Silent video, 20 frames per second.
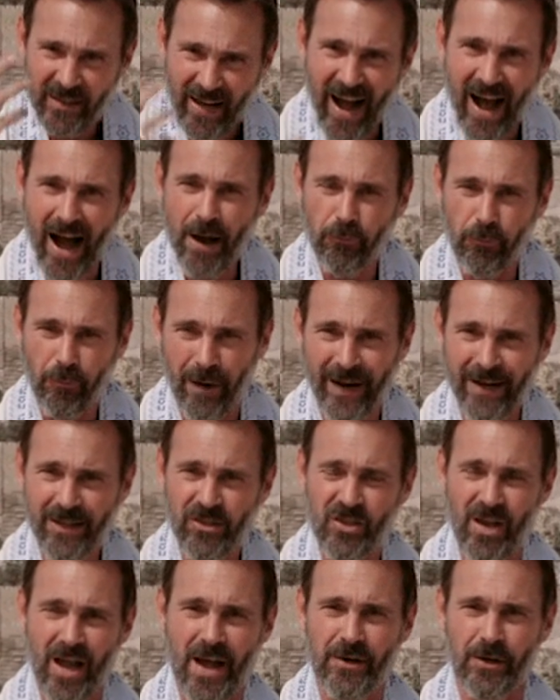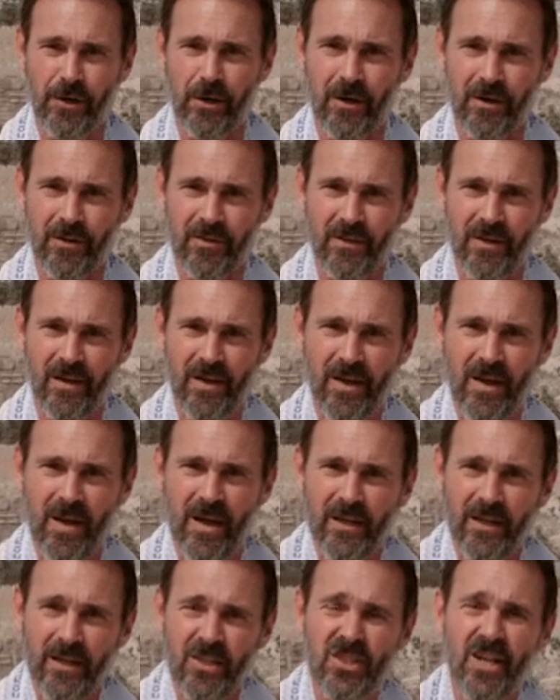God reigns on earth.
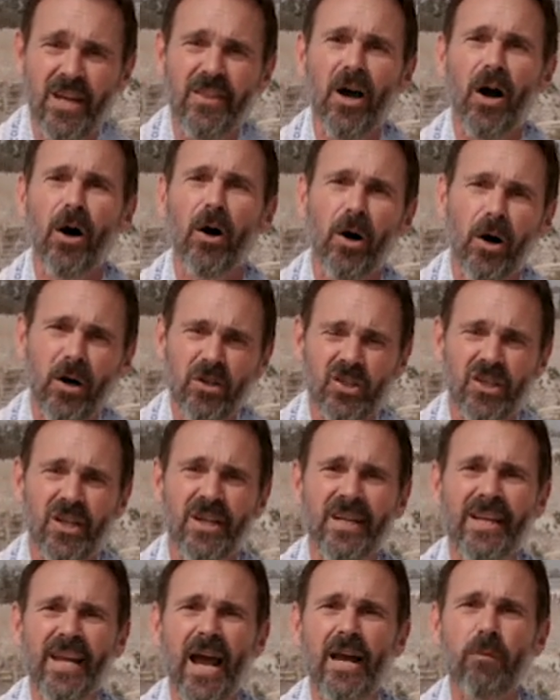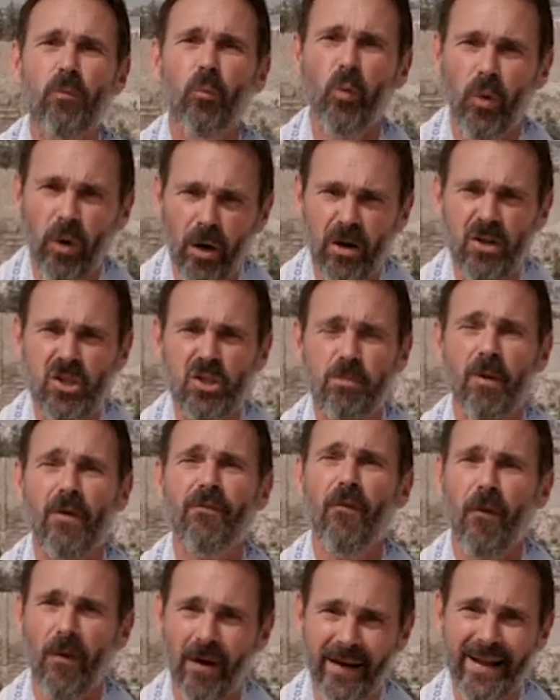You see, the earth's going to get worse
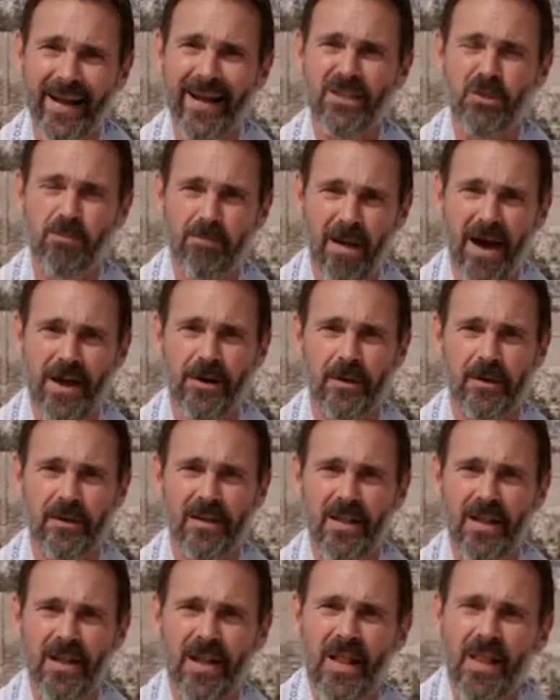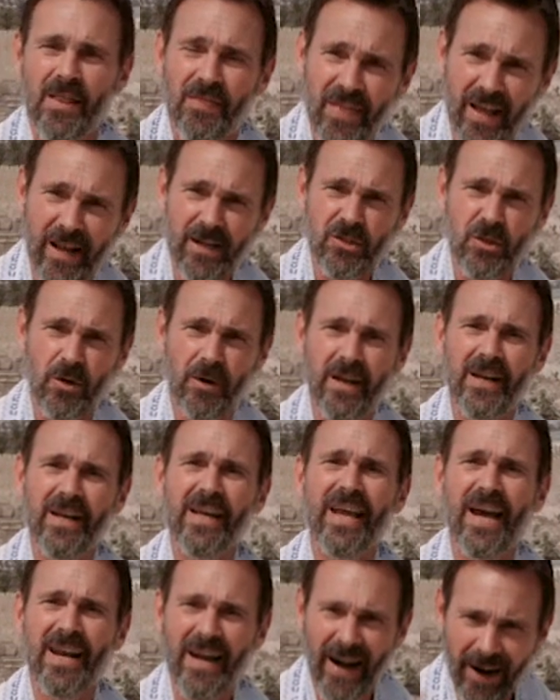before it gets better. Things are going to
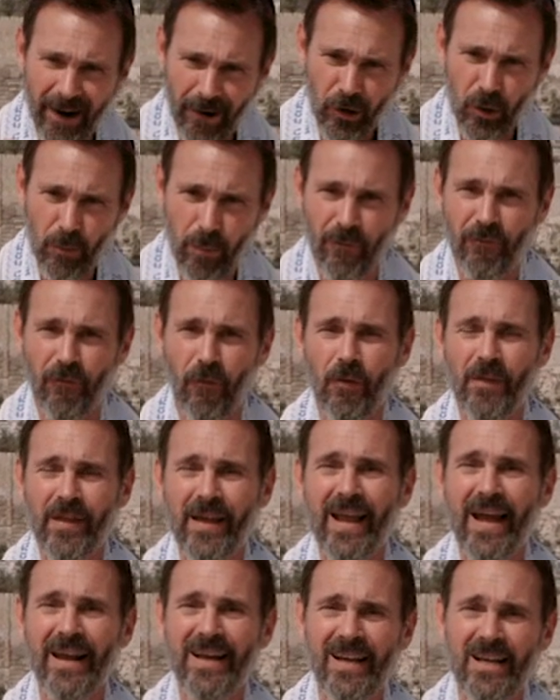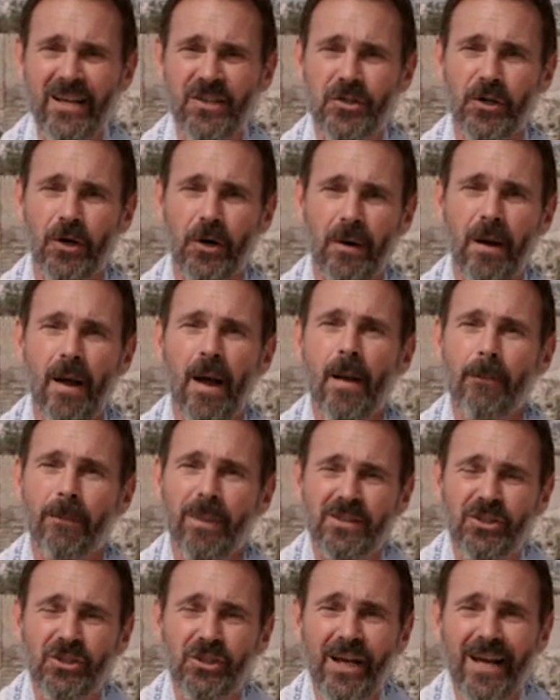get harder before they get easier.
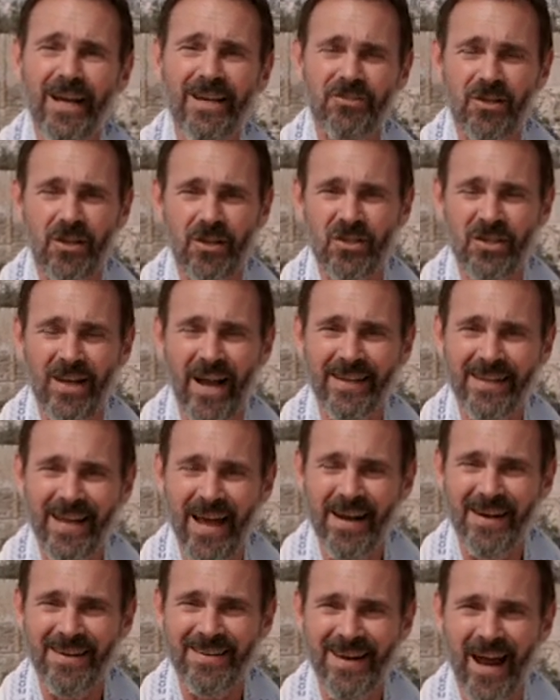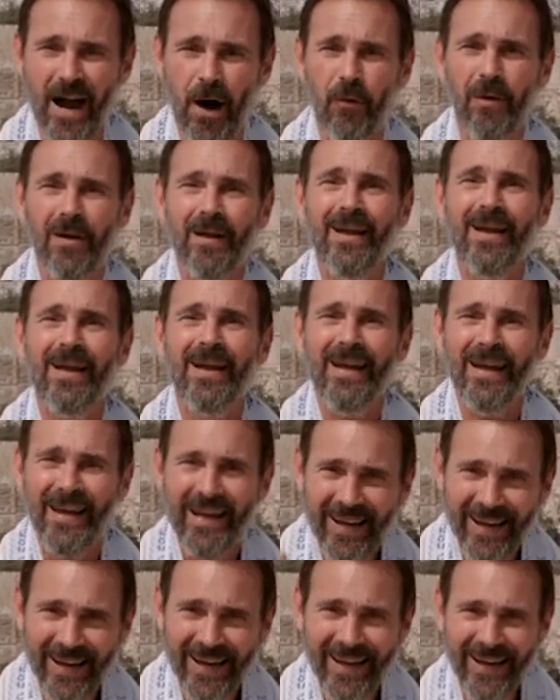But Jesus said, get it now,
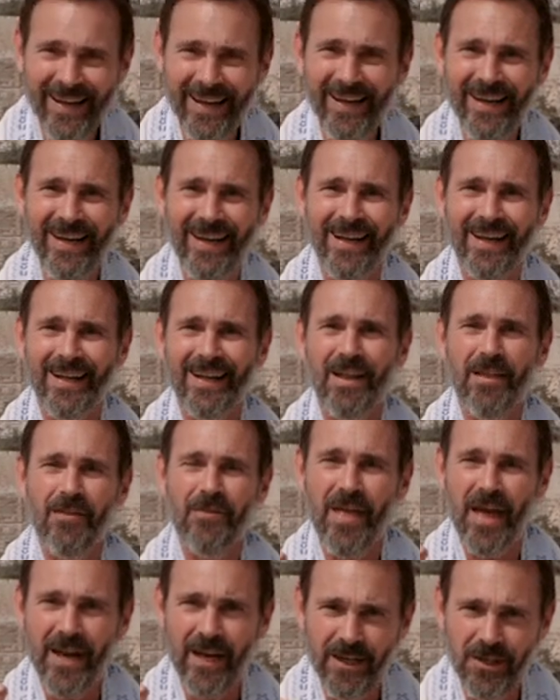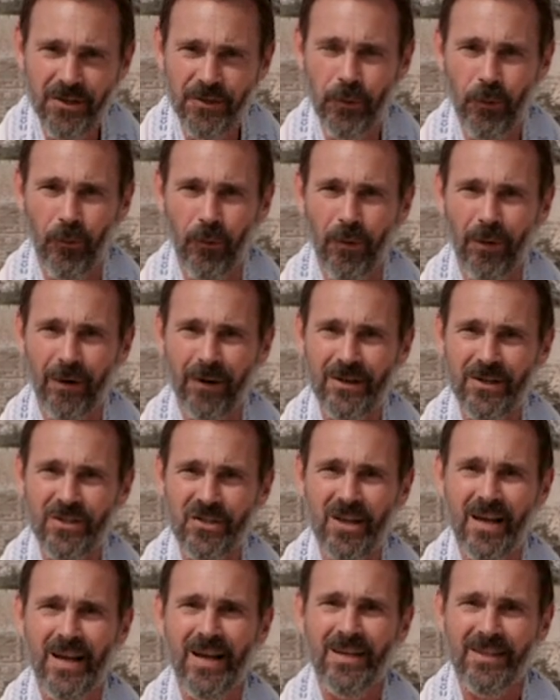"He that
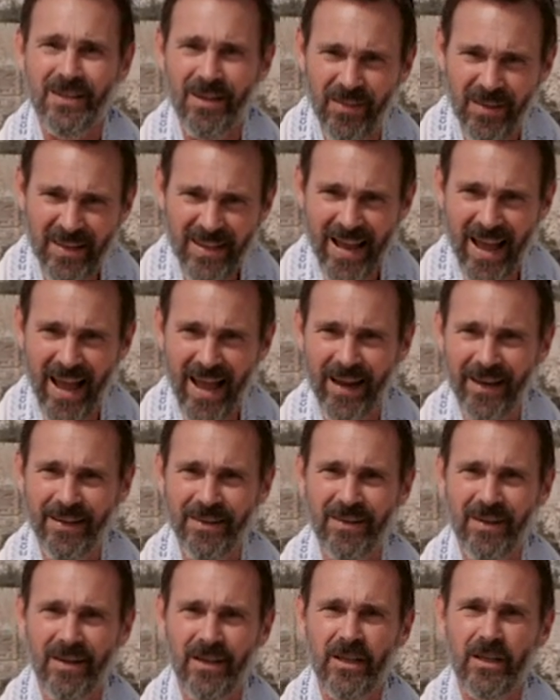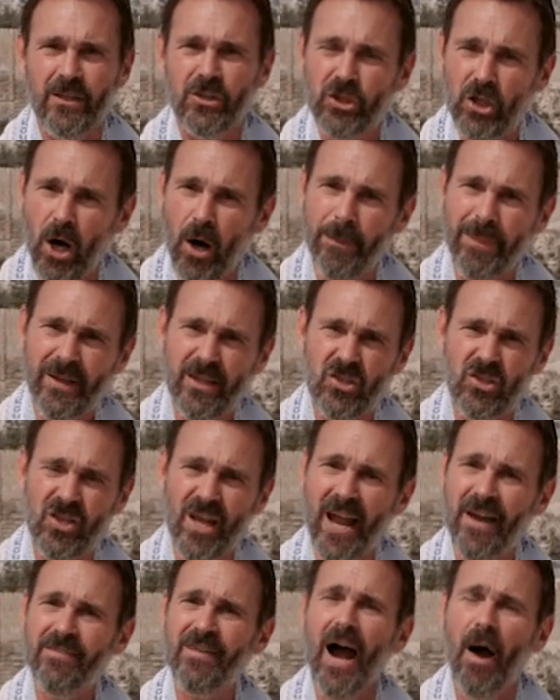endures to the end shall be
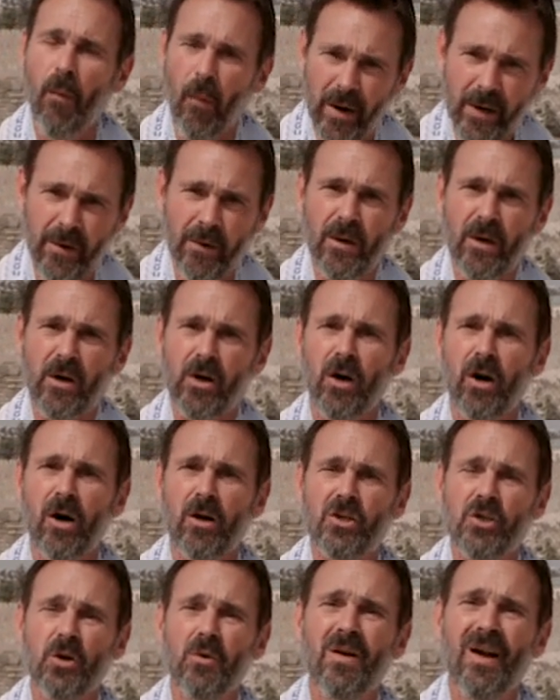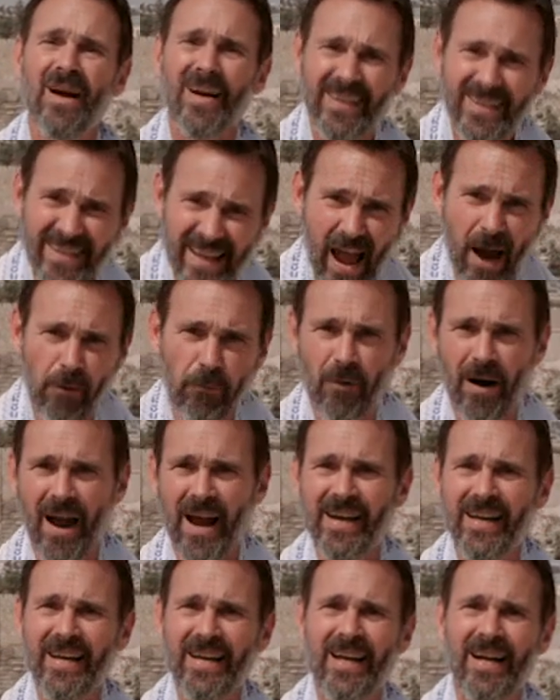saved." I want to encourage you, get
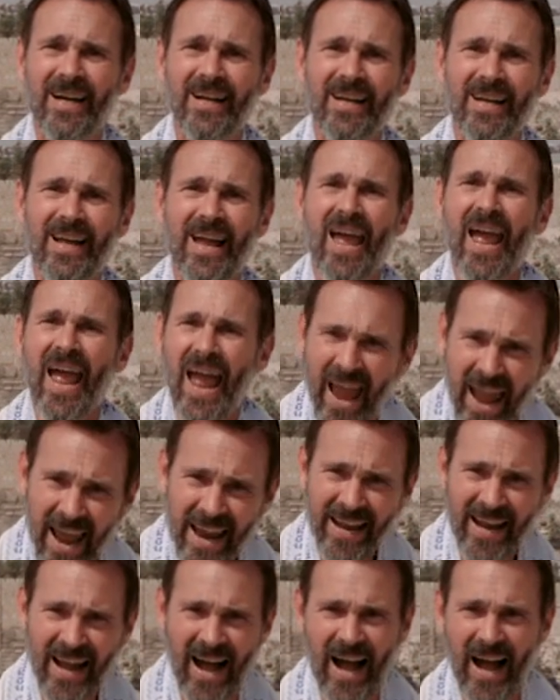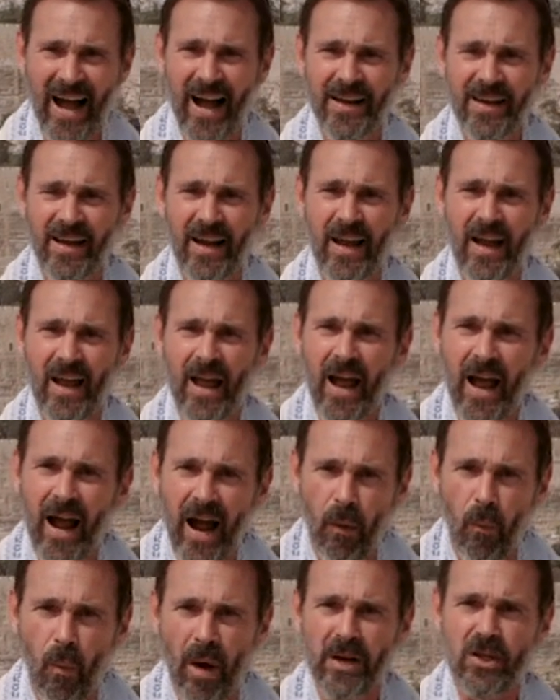ready, hang on.
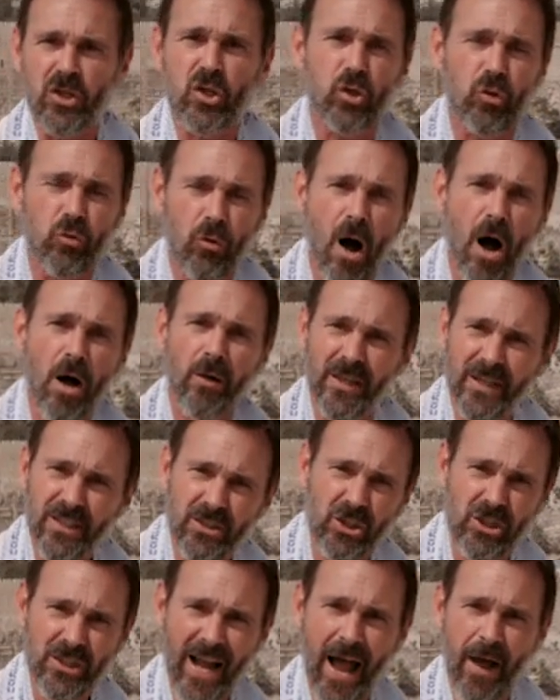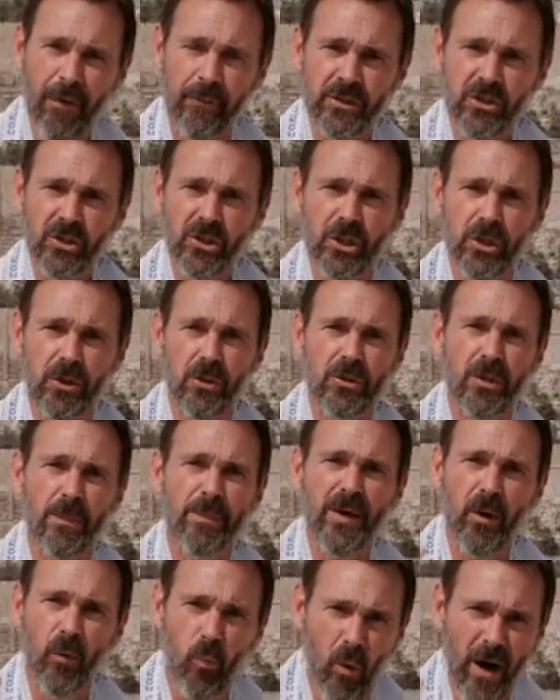I want to strongly challenge you to
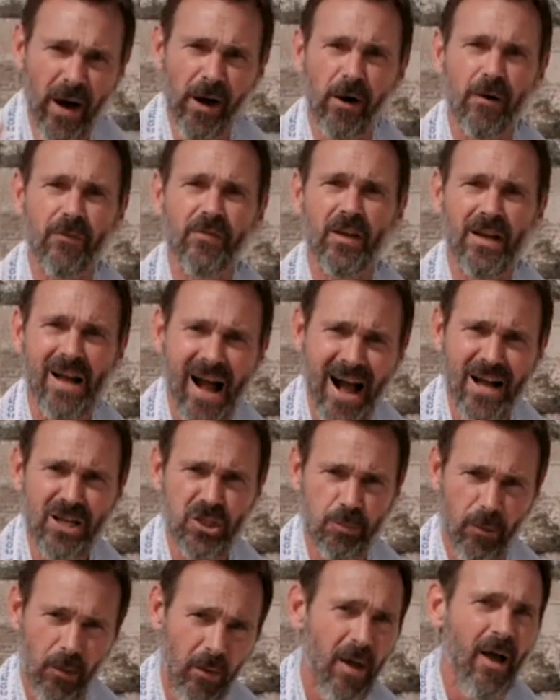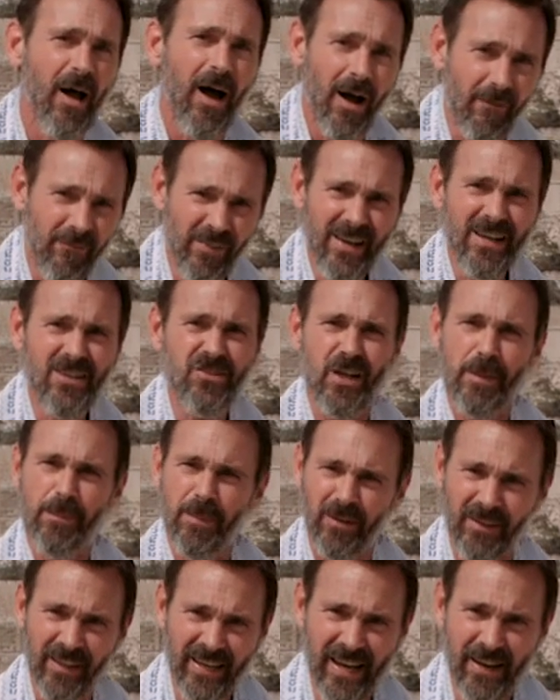be aware of the gospel of easy
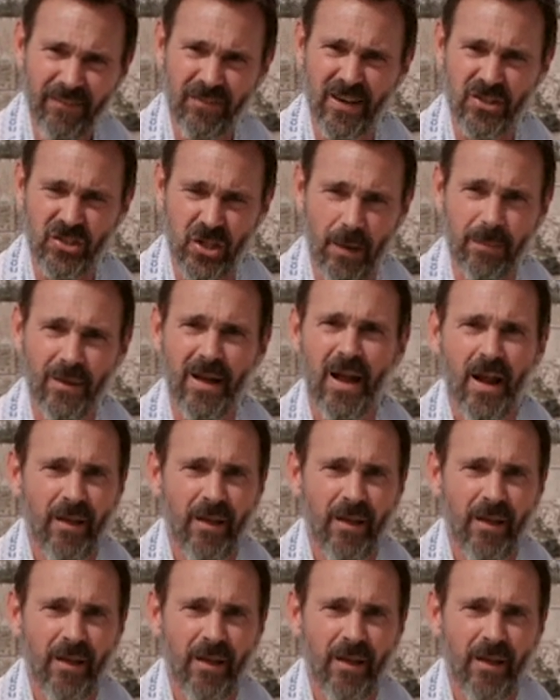believism